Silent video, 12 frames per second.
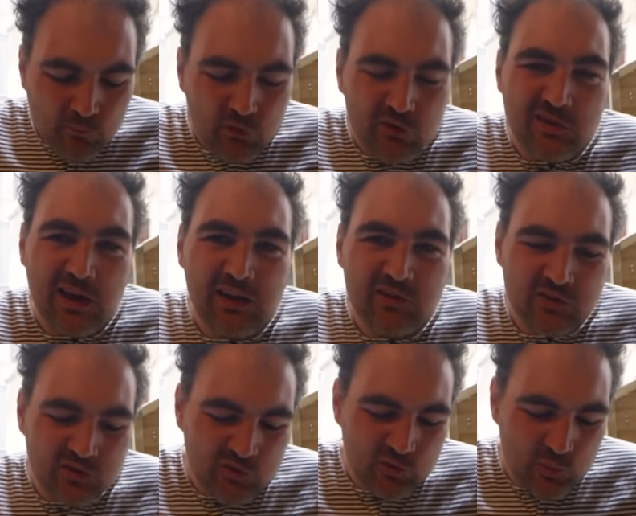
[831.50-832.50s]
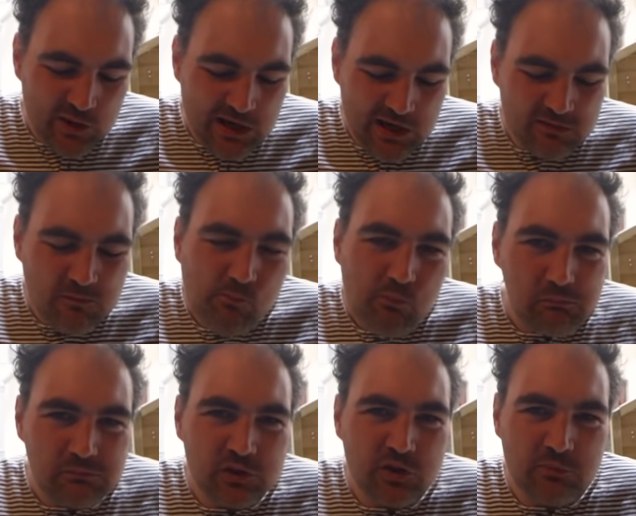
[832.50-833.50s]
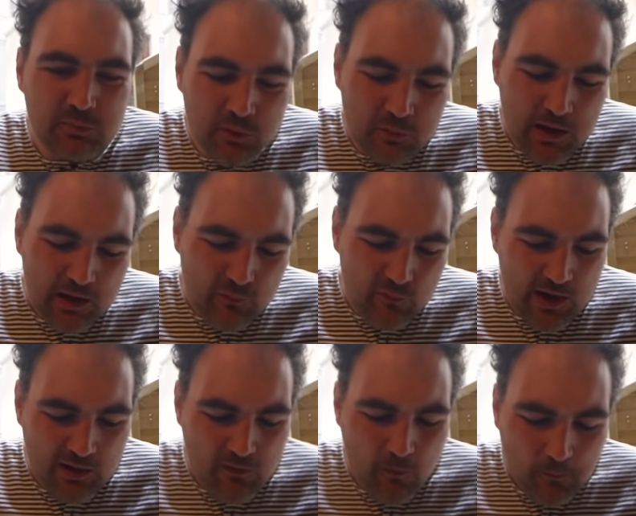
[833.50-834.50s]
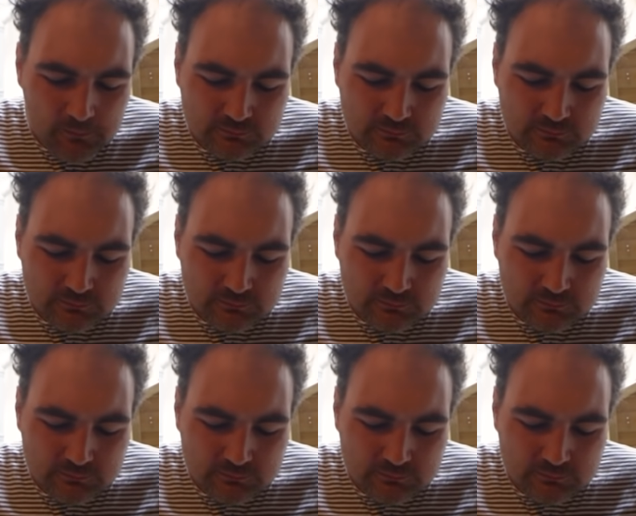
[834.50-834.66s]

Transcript: It's nice and sweet, good blueberry flavor.